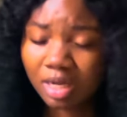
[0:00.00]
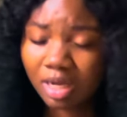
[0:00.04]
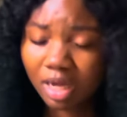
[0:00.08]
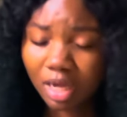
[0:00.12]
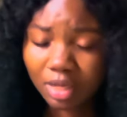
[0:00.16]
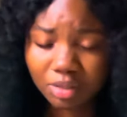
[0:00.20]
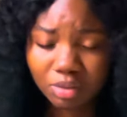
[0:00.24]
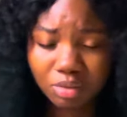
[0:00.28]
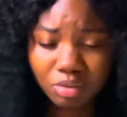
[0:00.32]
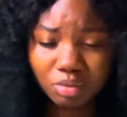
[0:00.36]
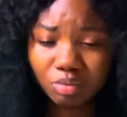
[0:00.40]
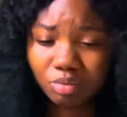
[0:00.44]

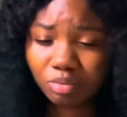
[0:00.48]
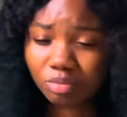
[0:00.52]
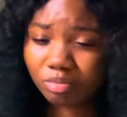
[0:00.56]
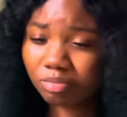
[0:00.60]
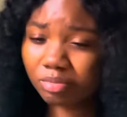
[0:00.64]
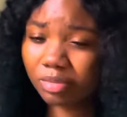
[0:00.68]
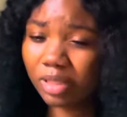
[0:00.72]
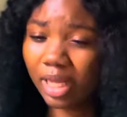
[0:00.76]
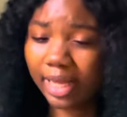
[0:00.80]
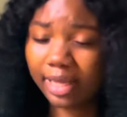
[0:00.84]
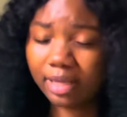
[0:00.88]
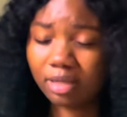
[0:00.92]
I don't
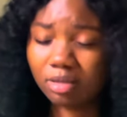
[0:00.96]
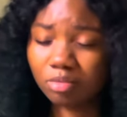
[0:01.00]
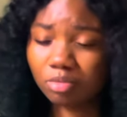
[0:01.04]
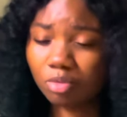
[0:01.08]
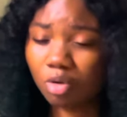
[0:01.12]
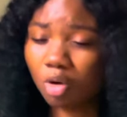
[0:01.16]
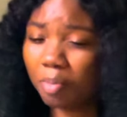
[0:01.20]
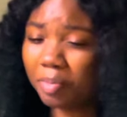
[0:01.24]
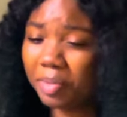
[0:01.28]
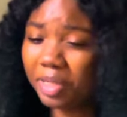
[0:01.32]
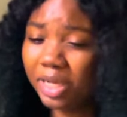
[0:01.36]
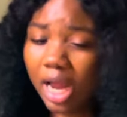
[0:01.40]
know, like
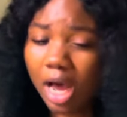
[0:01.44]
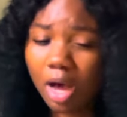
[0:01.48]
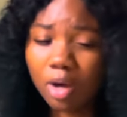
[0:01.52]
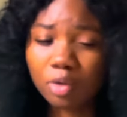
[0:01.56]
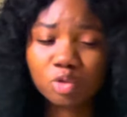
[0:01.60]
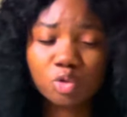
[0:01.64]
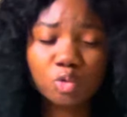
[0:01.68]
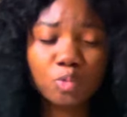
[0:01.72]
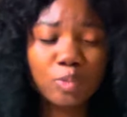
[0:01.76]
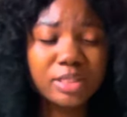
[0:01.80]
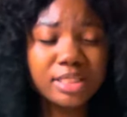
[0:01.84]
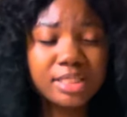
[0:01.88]
coming
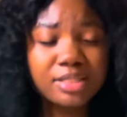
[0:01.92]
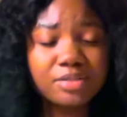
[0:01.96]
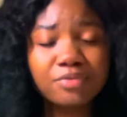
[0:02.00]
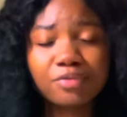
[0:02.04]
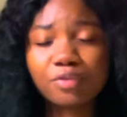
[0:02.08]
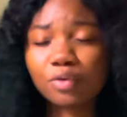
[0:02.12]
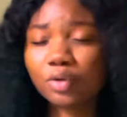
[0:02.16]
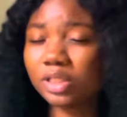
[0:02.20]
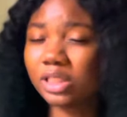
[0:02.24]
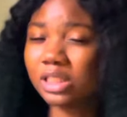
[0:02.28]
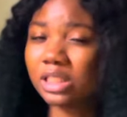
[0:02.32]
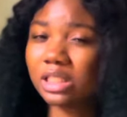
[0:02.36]
out, waiting
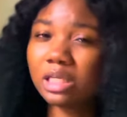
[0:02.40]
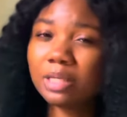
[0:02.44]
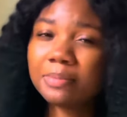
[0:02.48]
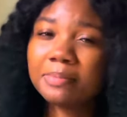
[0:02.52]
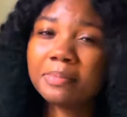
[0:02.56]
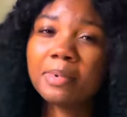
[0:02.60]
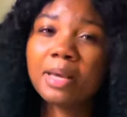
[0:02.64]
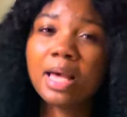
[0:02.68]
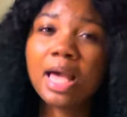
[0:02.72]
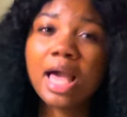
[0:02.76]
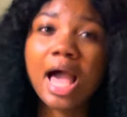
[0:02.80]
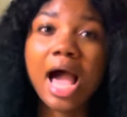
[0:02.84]
for
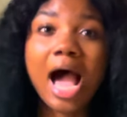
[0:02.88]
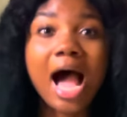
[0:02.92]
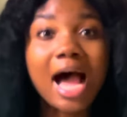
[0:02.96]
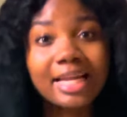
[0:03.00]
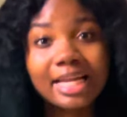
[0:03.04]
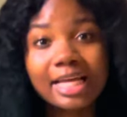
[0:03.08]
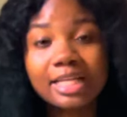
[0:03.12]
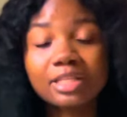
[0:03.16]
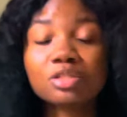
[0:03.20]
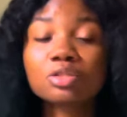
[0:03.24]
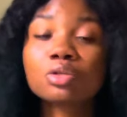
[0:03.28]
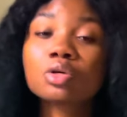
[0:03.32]
him, and
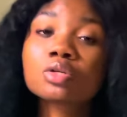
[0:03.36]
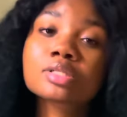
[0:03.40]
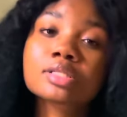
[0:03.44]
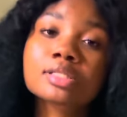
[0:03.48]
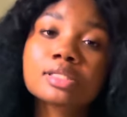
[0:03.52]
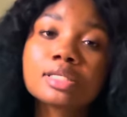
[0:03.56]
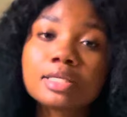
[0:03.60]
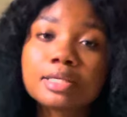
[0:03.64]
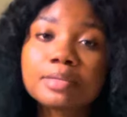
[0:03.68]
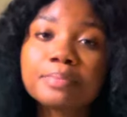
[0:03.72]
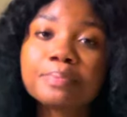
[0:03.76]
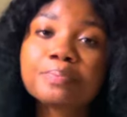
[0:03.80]
I did not
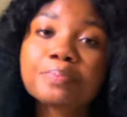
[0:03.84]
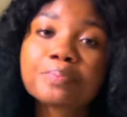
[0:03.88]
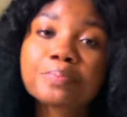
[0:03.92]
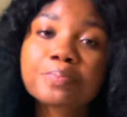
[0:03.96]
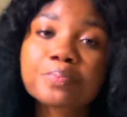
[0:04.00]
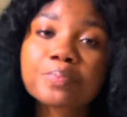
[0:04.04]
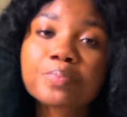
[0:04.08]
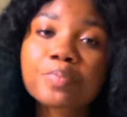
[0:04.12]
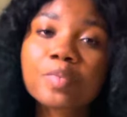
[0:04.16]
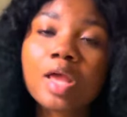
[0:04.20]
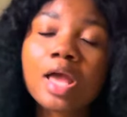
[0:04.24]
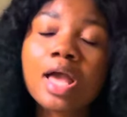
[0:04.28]
see
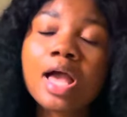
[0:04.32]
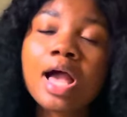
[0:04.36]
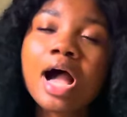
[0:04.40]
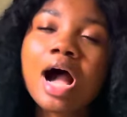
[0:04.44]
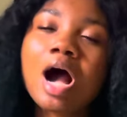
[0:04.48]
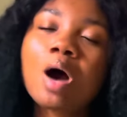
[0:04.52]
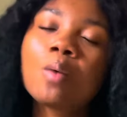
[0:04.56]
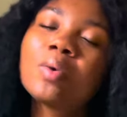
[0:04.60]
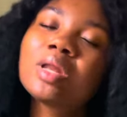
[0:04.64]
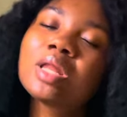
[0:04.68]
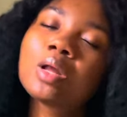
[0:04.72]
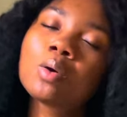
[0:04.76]
him.
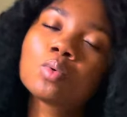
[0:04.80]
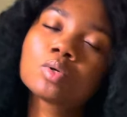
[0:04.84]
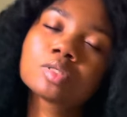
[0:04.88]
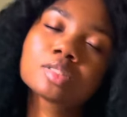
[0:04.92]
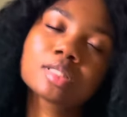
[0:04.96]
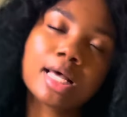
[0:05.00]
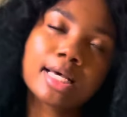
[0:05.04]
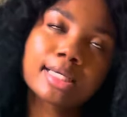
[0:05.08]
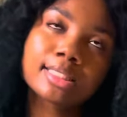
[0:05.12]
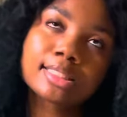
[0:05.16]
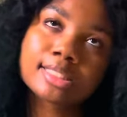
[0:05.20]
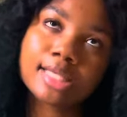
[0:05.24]
And when I was
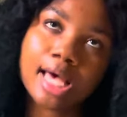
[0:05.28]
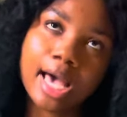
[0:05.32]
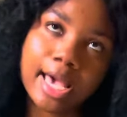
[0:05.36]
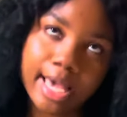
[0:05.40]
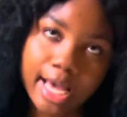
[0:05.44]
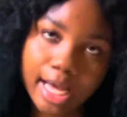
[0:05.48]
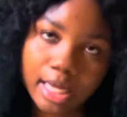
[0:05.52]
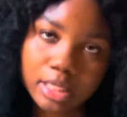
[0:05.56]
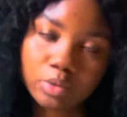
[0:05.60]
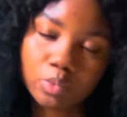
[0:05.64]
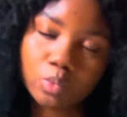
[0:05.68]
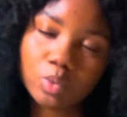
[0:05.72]
like
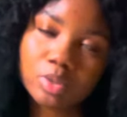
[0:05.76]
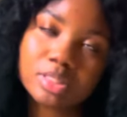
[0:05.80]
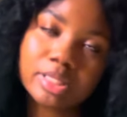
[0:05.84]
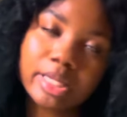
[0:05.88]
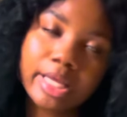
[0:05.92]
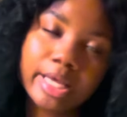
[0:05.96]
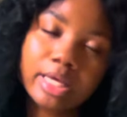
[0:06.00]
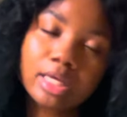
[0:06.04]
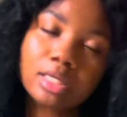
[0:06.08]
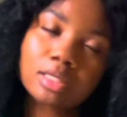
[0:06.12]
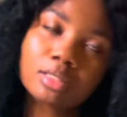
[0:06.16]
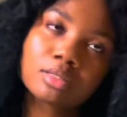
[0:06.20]
tired, it was
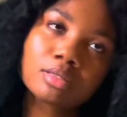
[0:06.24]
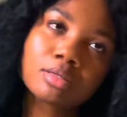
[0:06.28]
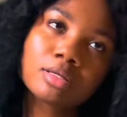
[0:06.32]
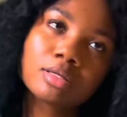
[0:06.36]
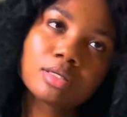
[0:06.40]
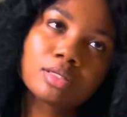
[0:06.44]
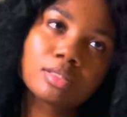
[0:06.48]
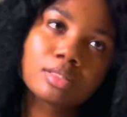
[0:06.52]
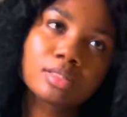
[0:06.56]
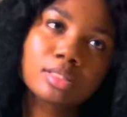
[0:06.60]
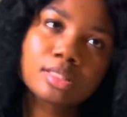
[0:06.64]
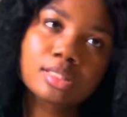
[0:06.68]
like
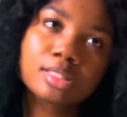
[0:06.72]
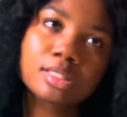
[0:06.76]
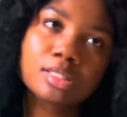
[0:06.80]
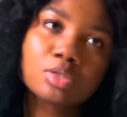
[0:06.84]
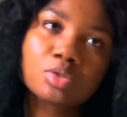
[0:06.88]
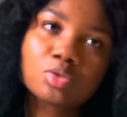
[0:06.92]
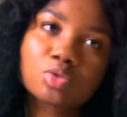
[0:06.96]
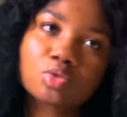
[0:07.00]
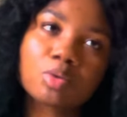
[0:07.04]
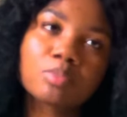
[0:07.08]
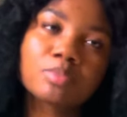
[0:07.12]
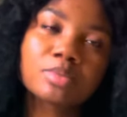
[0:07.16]

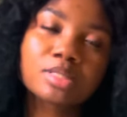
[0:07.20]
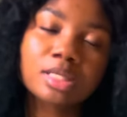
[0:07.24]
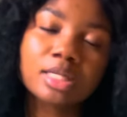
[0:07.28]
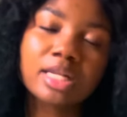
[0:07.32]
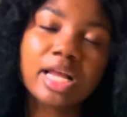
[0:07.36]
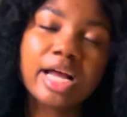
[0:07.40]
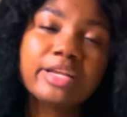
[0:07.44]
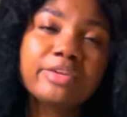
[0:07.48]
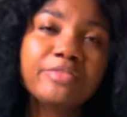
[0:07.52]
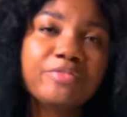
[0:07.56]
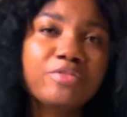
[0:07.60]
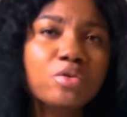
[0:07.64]
6
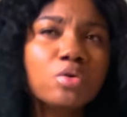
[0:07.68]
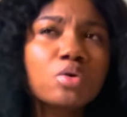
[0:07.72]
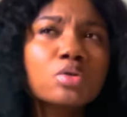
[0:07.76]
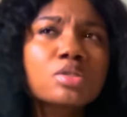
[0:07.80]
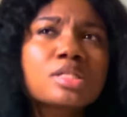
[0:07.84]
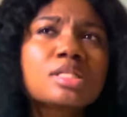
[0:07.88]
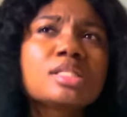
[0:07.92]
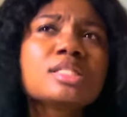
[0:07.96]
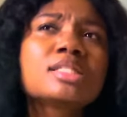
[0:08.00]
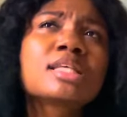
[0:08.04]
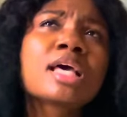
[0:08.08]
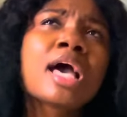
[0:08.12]
something. And if you
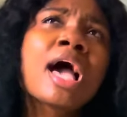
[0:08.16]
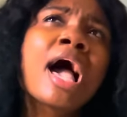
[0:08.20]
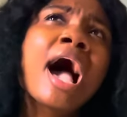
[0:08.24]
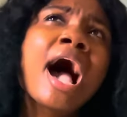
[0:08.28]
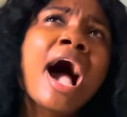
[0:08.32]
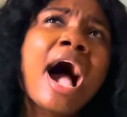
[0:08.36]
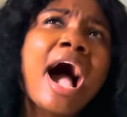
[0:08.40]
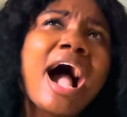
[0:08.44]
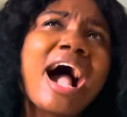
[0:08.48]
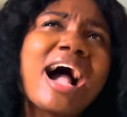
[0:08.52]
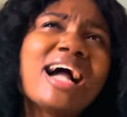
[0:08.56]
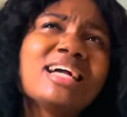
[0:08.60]
notice,
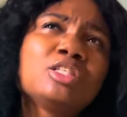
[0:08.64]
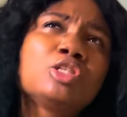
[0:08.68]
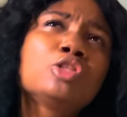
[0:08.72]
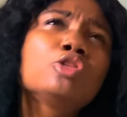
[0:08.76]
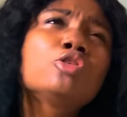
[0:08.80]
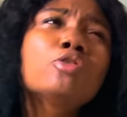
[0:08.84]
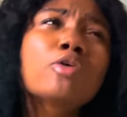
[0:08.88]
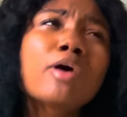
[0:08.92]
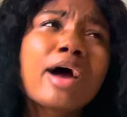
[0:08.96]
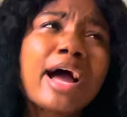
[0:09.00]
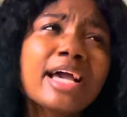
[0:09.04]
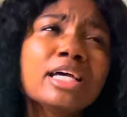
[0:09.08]
I
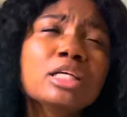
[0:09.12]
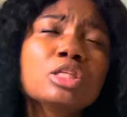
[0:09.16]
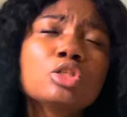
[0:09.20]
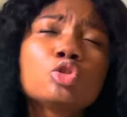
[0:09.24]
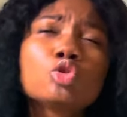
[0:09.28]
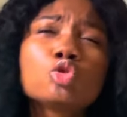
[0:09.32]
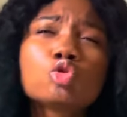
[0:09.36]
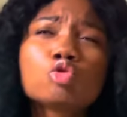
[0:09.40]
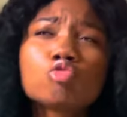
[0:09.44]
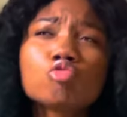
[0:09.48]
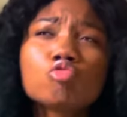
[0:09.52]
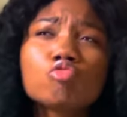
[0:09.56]
tried
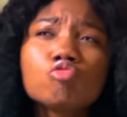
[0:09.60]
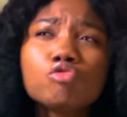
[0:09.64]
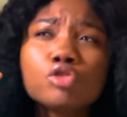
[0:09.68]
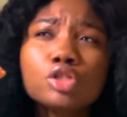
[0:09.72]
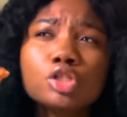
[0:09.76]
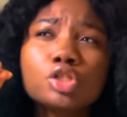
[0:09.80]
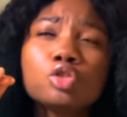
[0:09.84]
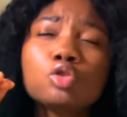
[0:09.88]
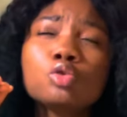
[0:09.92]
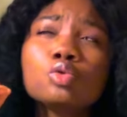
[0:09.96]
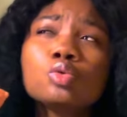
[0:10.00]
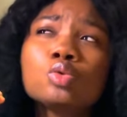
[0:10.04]
to
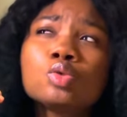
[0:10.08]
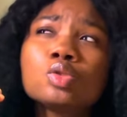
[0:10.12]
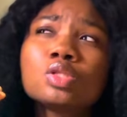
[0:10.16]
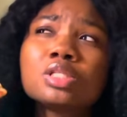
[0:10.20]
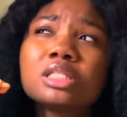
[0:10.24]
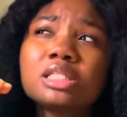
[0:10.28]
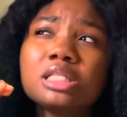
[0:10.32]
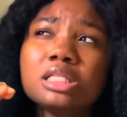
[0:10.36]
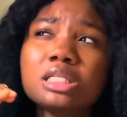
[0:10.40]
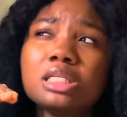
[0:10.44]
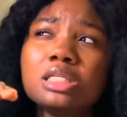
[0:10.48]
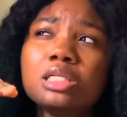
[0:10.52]

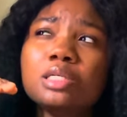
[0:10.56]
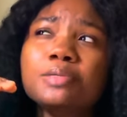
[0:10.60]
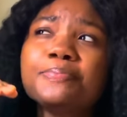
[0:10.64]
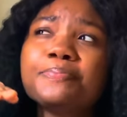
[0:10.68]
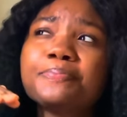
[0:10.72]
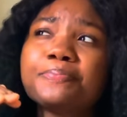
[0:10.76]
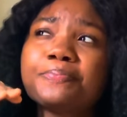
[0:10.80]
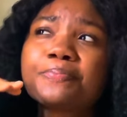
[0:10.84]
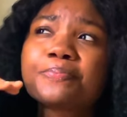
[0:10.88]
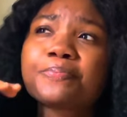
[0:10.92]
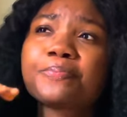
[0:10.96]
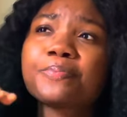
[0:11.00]
reduce
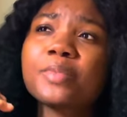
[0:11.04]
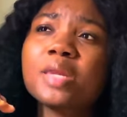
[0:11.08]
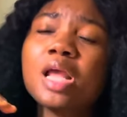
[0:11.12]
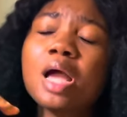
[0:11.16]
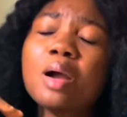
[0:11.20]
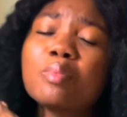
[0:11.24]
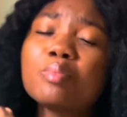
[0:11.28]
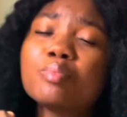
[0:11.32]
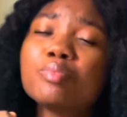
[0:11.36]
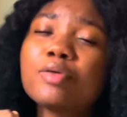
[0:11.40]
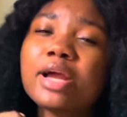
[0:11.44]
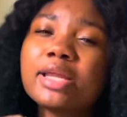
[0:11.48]
the
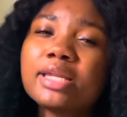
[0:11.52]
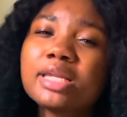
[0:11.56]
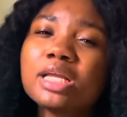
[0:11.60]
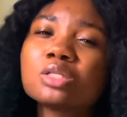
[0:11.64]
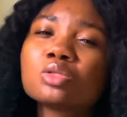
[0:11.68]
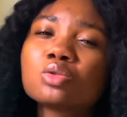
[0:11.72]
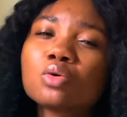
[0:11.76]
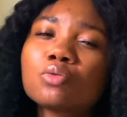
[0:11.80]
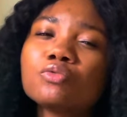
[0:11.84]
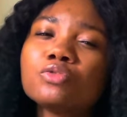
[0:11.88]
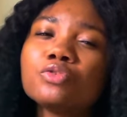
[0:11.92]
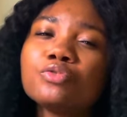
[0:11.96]

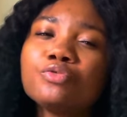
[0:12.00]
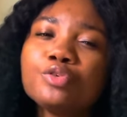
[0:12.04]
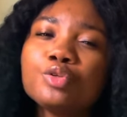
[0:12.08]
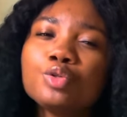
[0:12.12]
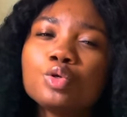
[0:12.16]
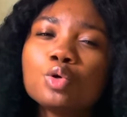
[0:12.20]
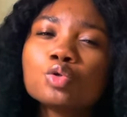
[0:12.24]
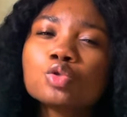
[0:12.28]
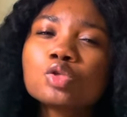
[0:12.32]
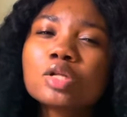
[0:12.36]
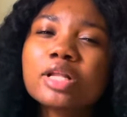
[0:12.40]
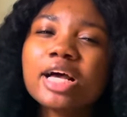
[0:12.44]
brightness of the
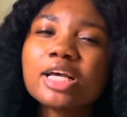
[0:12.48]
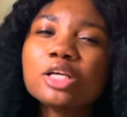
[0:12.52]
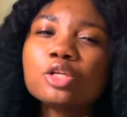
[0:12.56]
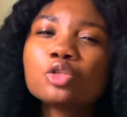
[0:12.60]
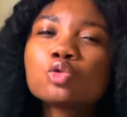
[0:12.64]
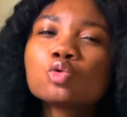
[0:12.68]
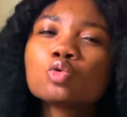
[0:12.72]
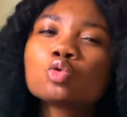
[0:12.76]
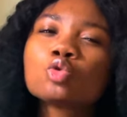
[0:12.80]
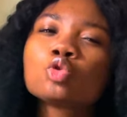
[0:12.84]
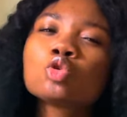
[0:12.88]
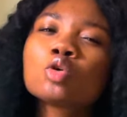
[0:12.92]
video so that
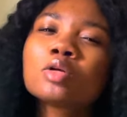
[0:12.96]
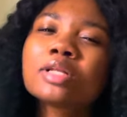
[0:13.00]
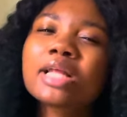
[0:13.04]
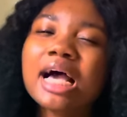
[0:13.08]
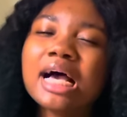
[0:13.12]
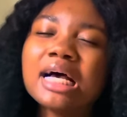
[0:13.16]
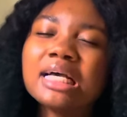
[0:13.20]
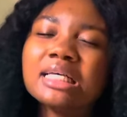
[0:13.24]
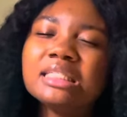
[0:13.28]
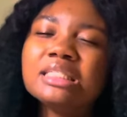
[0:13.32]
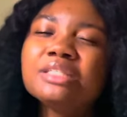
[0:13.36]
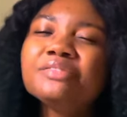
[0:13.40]
it would show
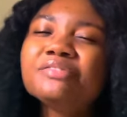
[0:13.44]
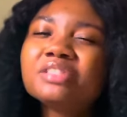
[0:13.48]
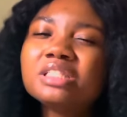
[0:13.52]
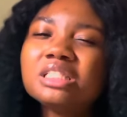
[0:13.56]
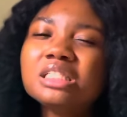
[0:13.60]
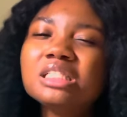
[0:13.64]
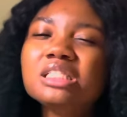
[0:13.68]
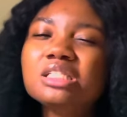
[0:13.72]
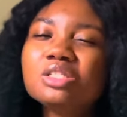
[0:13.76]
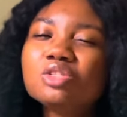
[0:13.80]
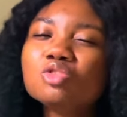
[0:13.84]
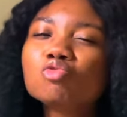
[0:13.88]
that
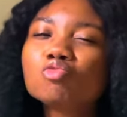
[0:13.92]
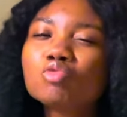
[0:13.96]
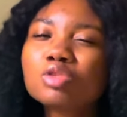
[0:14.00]
evening is